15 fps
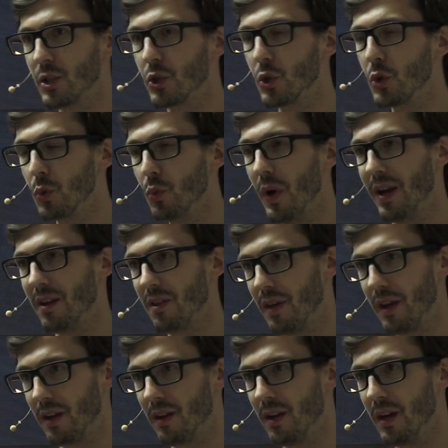to do
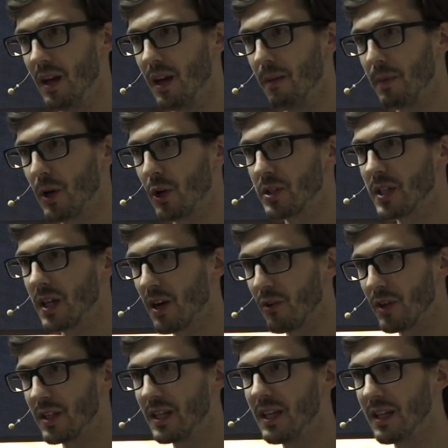anything. Because the
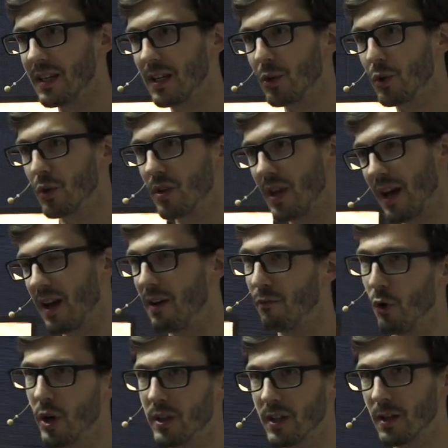guarantee that you
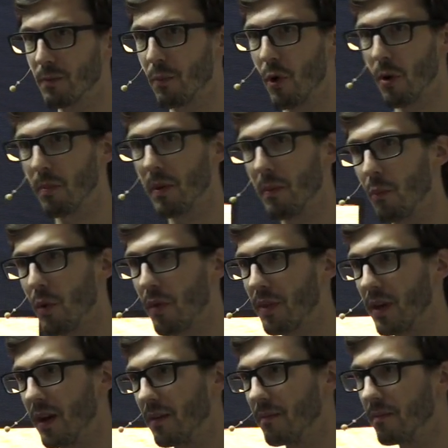avoid that problem with
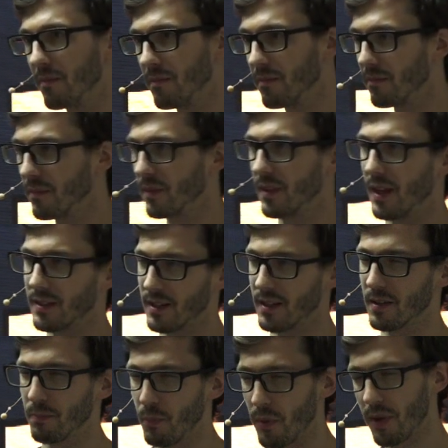the
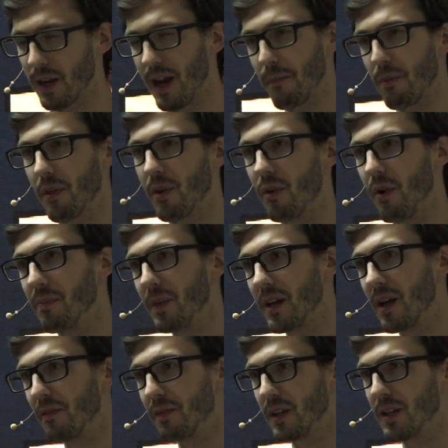cap theorem that
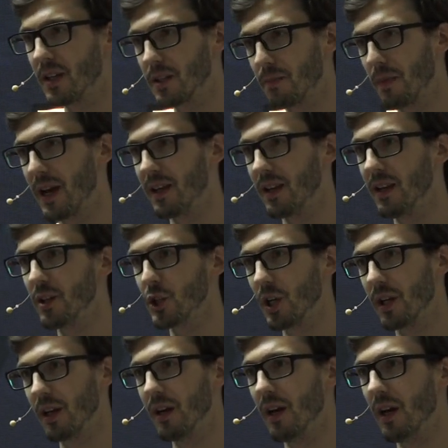I've explained
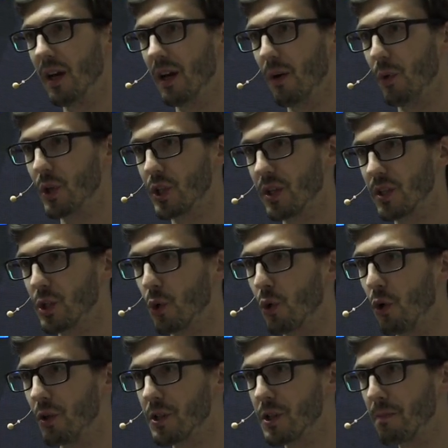initially, which the
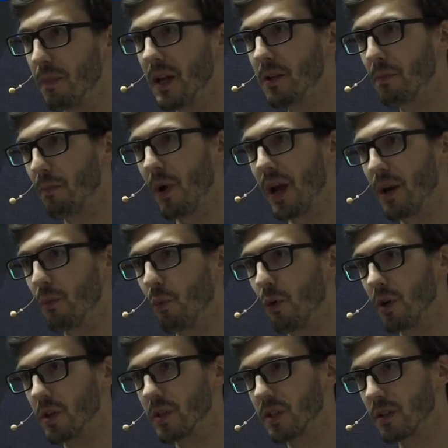so-called split brain
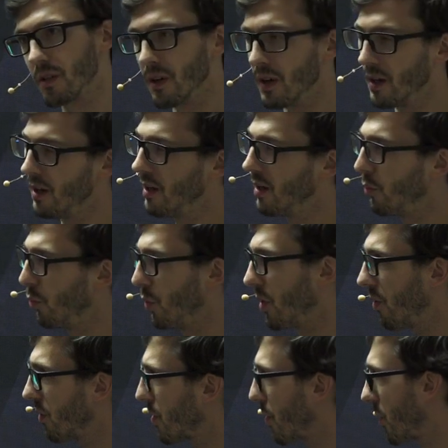was,
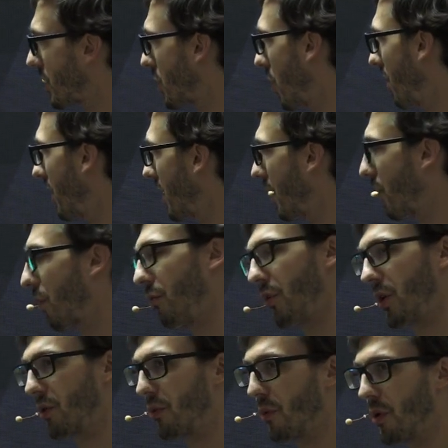we're solving it through
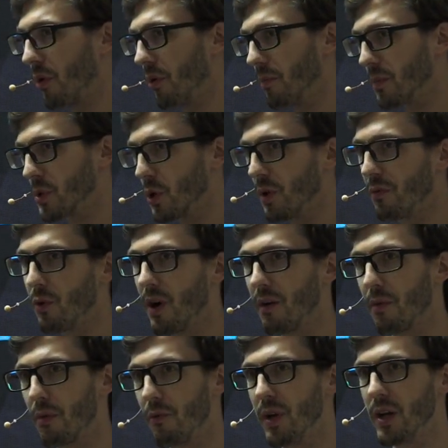a quorum. So if you
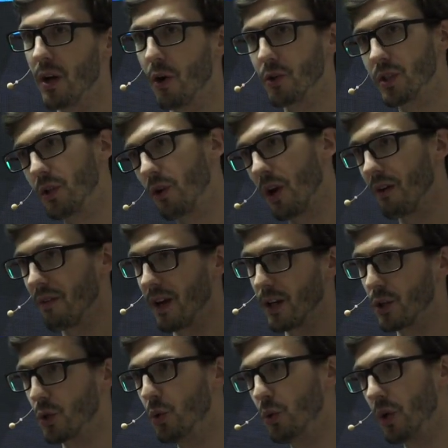have 3 nodes and you have
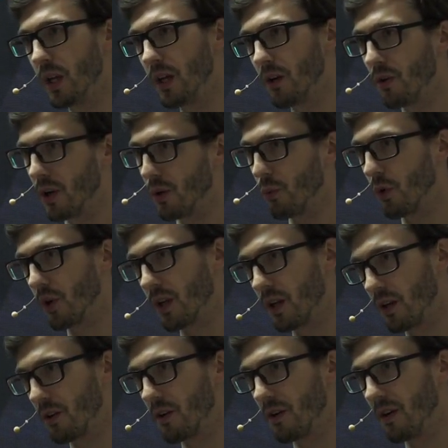like 2 here and 1
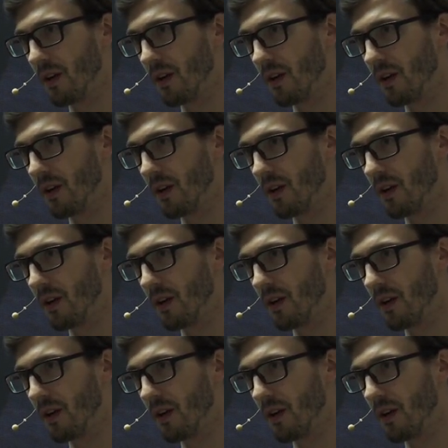here,